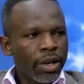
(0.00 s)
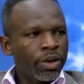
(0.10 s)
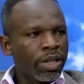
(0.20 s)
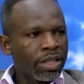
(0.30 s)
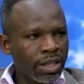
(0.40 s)

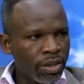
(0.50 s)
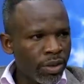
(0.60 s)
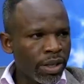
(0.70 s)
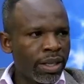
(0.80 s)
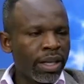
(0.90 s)
Didn't you
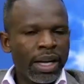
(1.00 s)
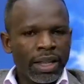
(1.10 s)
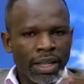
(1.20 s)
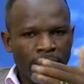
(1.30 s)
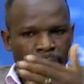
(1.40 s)
hear
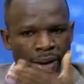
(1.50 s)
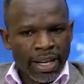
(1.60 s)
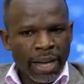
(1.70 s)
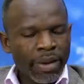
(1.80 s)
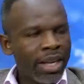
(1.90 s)
the
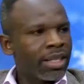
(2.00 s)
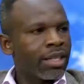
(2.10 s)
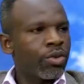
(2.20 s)
parliament in